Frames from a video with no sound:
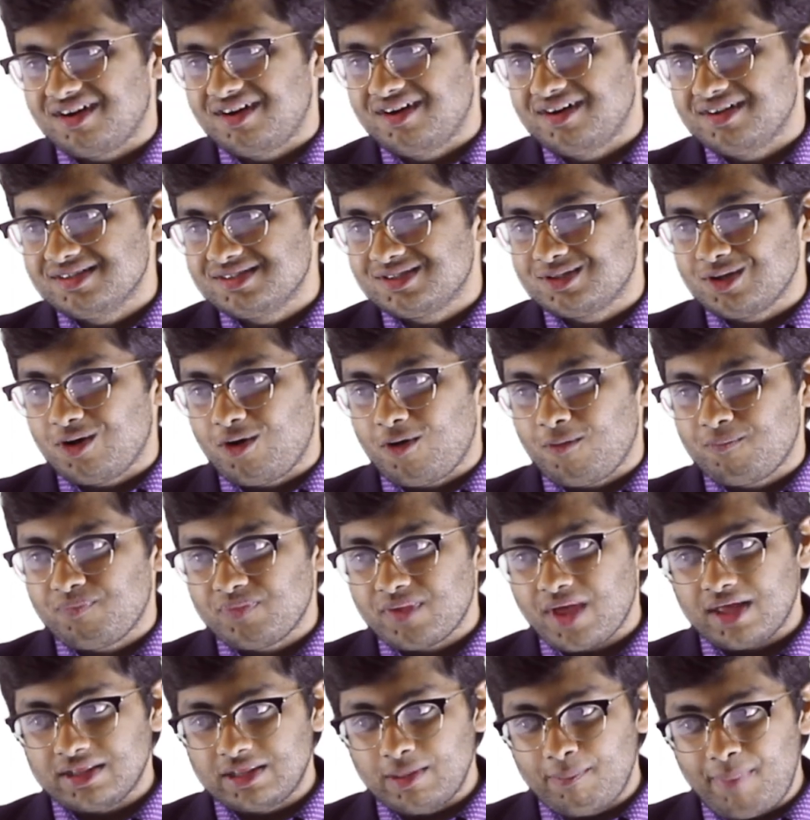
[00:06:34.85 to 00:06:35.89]
So
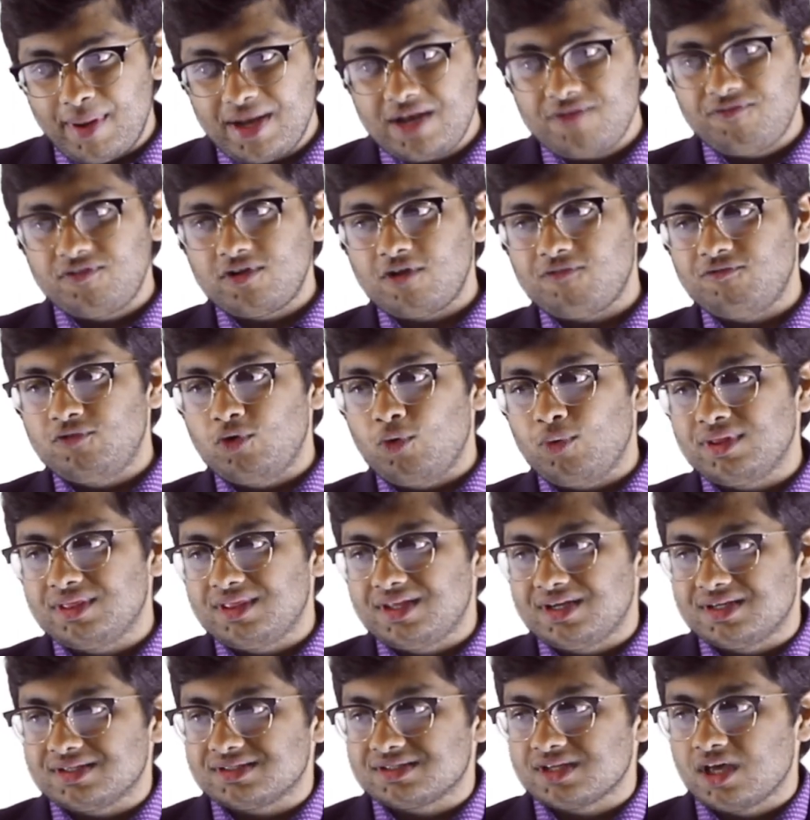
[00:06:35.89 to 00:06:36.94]
the benefit of doing
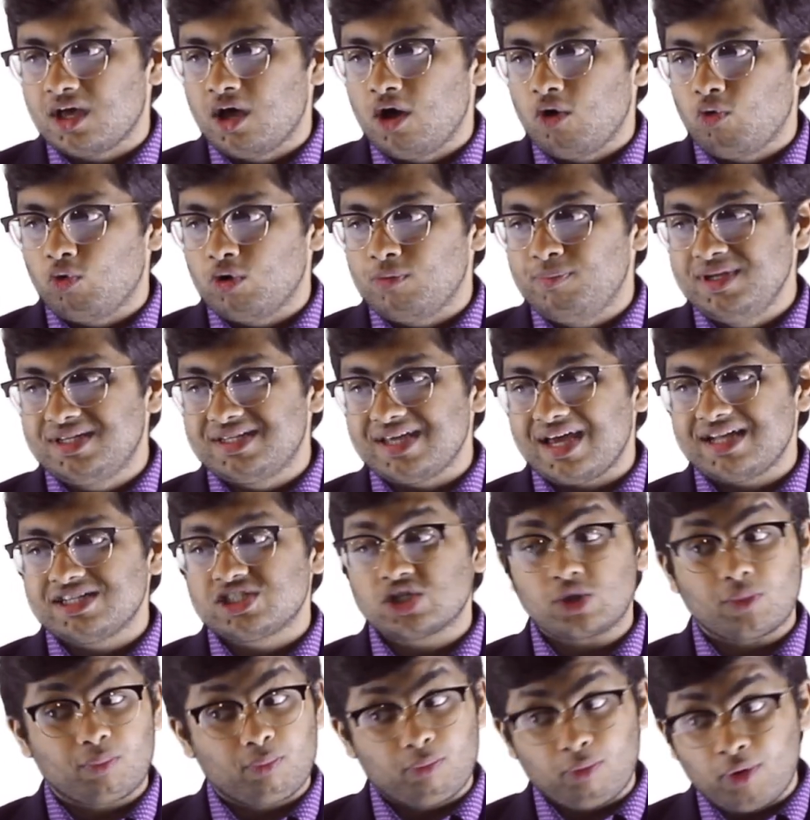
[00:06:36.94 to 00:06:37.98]
this would be to
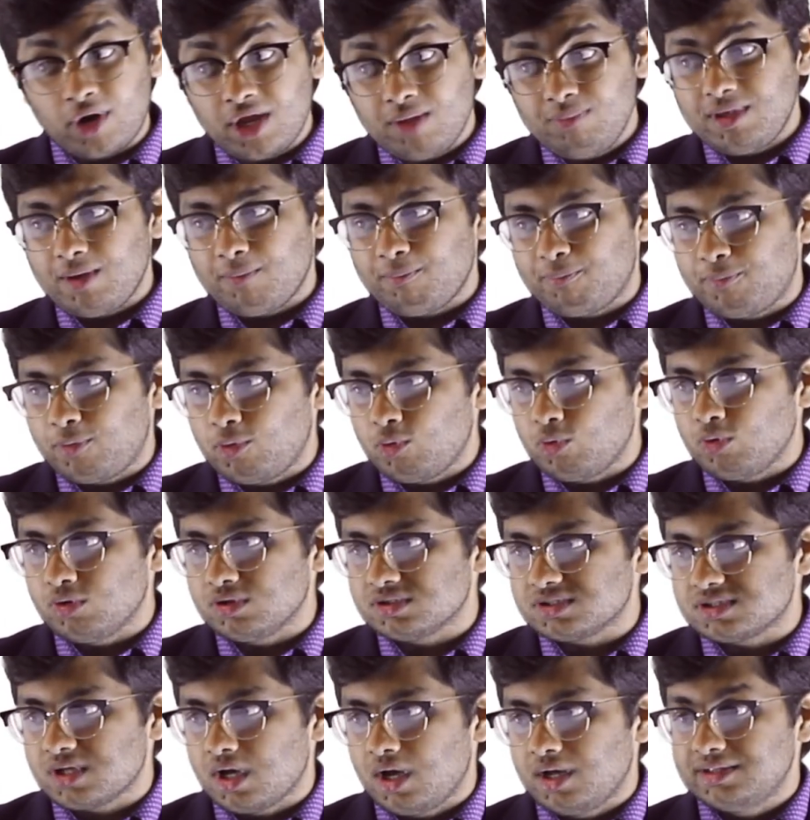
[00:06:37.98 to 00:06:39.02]
enter premium
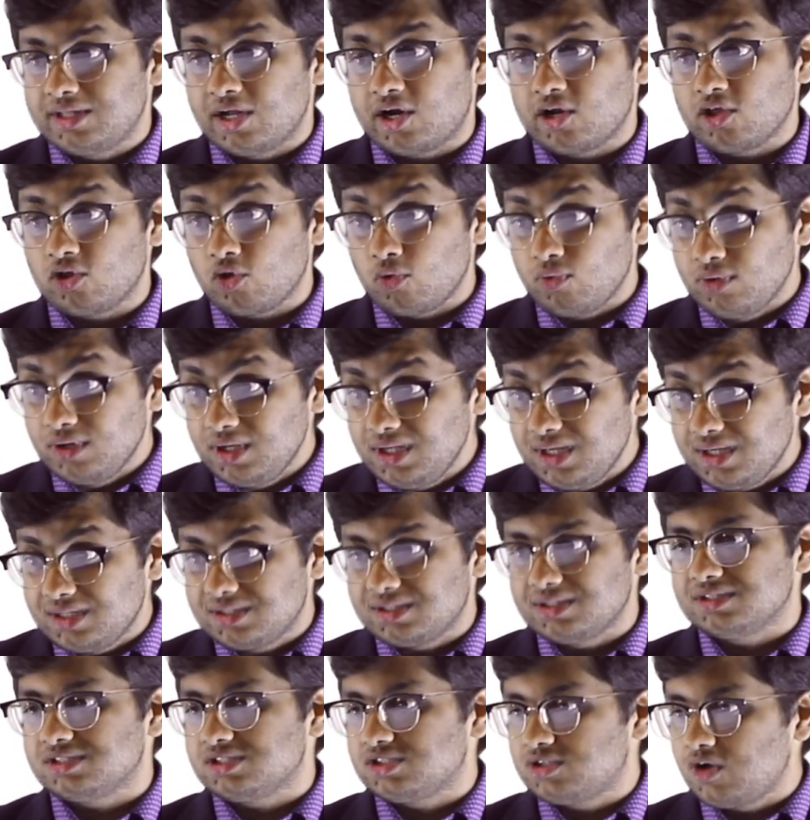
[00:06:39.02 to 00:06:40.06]
pools that are unique to
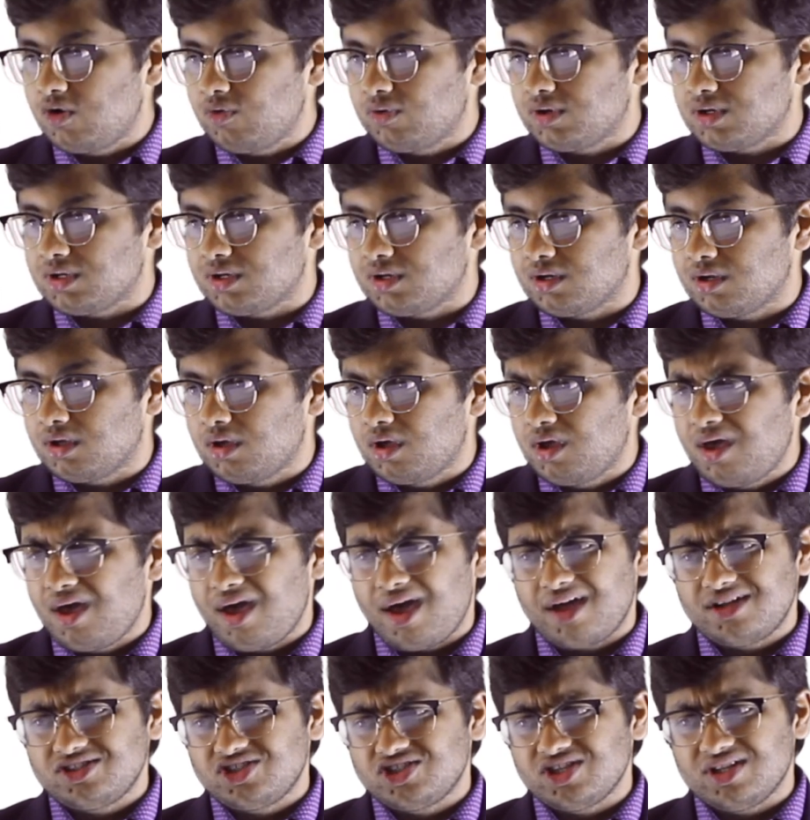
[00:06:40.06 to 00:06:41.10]
this token
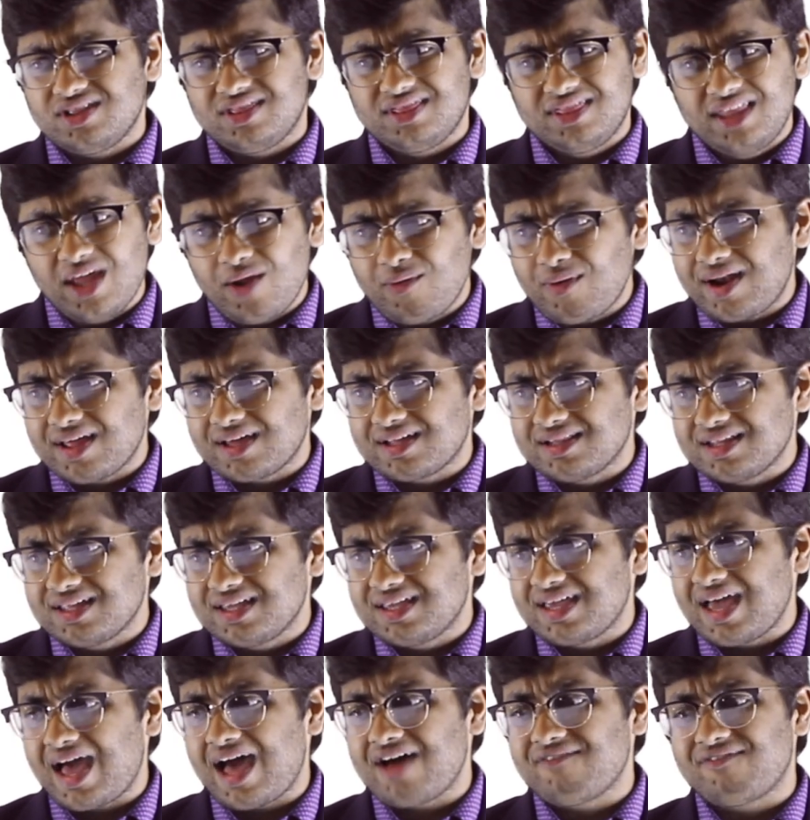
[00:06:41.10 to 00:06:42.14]
and should theoretically
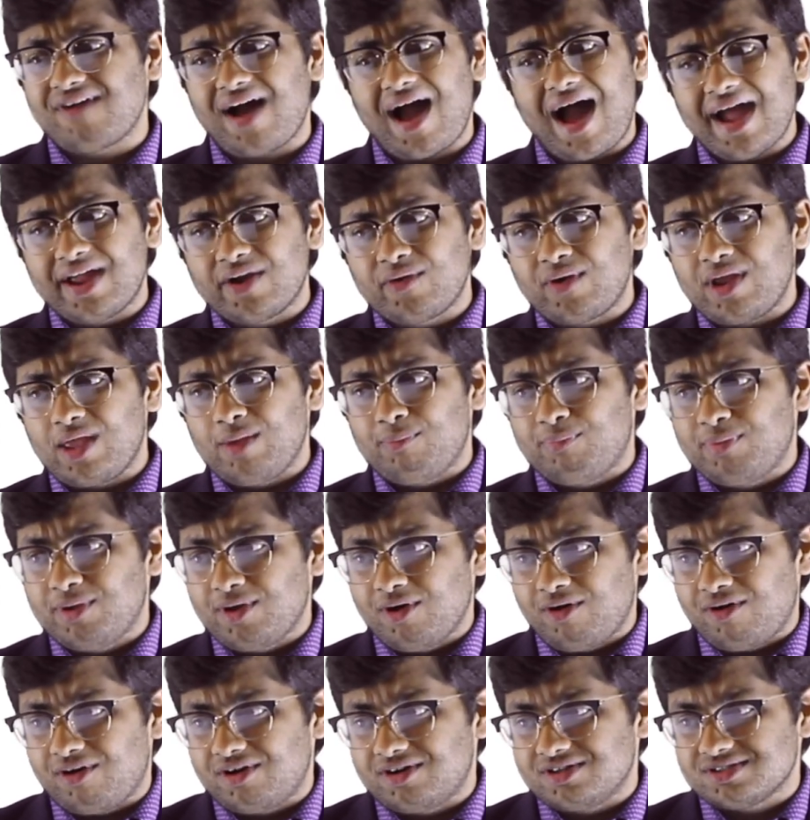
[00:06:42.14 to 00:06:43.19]
have higher
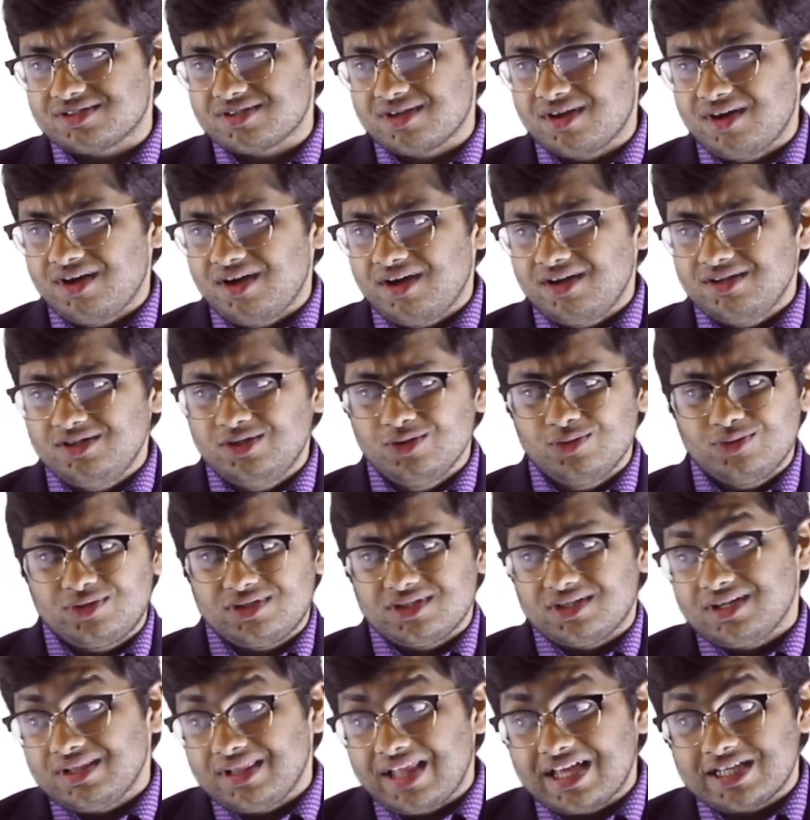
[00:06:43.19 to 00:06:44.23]
APRs due
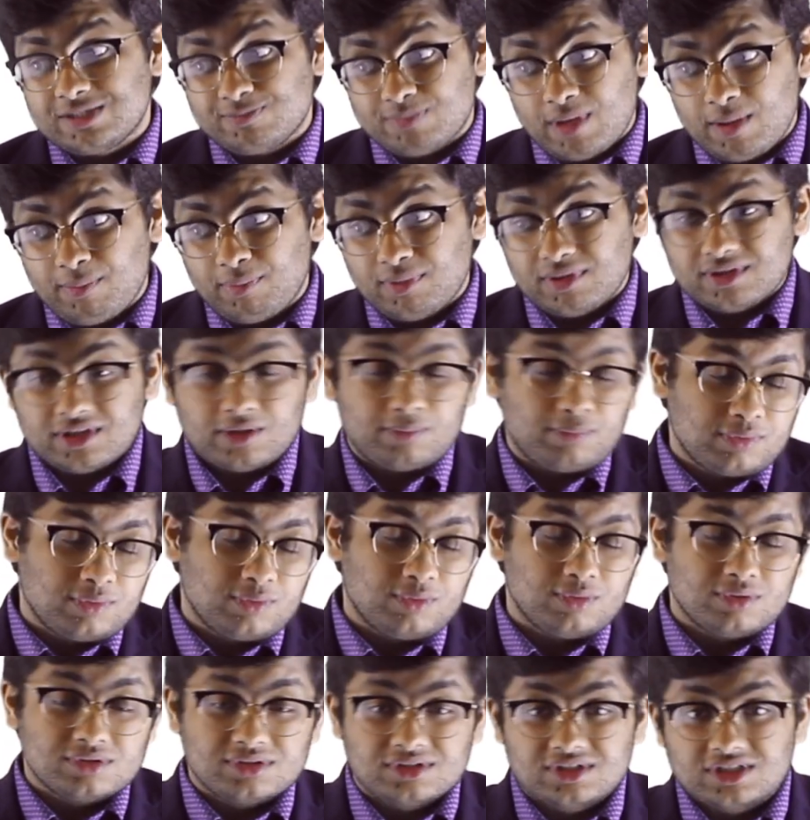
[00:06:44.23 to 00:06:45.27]
to less people in the
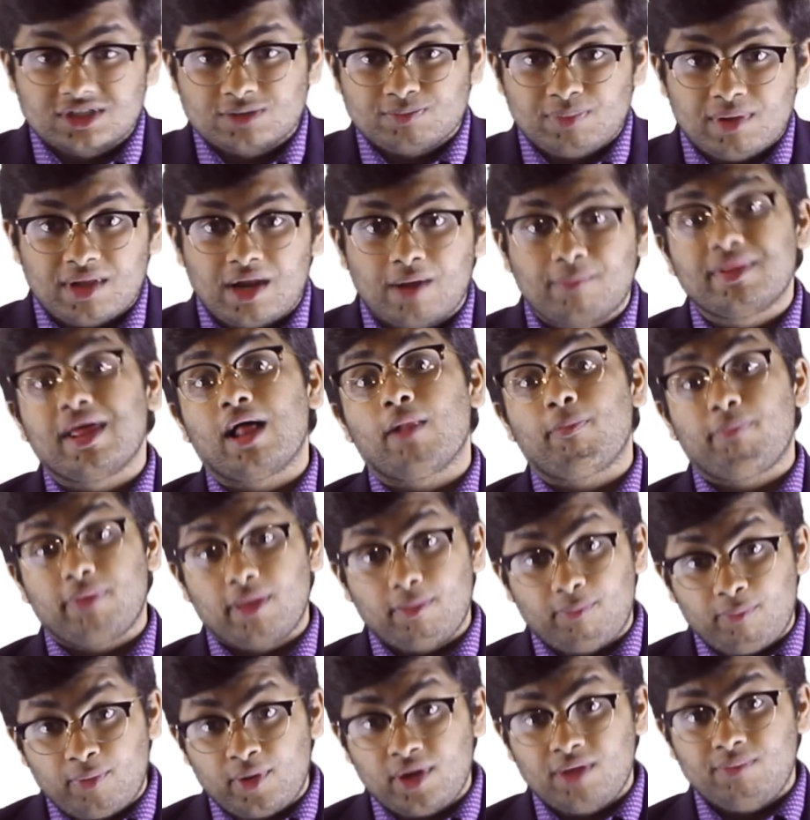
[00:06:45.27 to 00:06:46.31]
pools to split up the LP
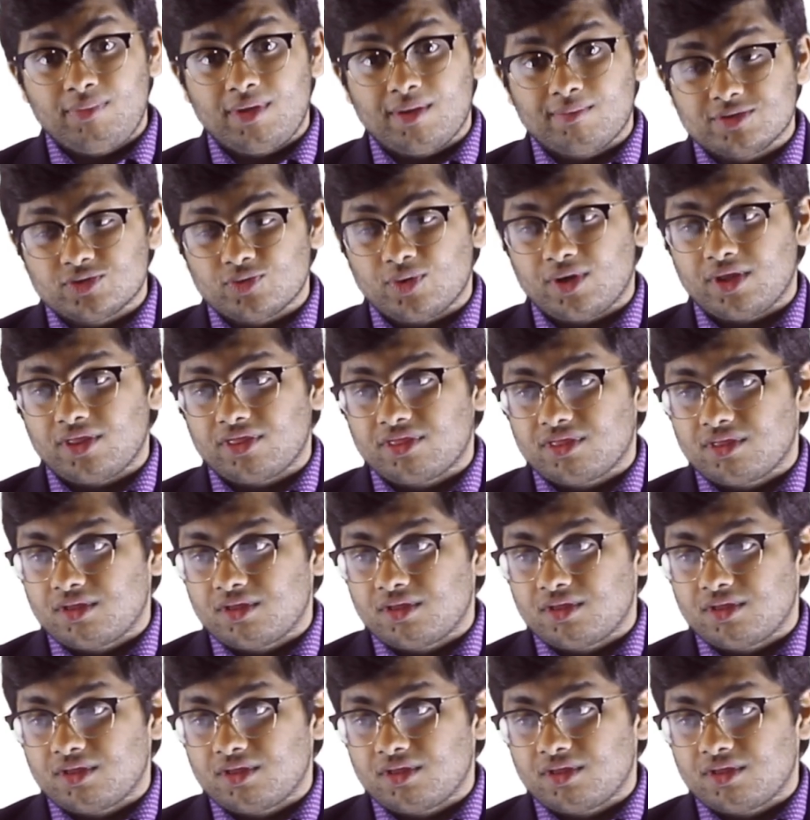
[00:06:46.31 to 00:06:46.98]
premiums with.